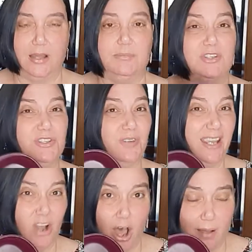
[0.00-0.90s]
You can do like
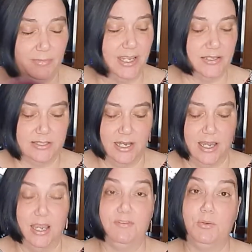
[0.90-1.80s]
an omelet.
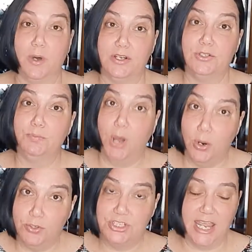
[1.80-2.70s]
If you want to do
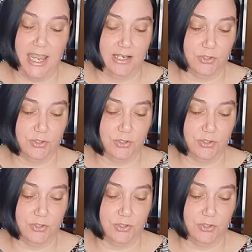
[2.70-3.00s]
poached eggs,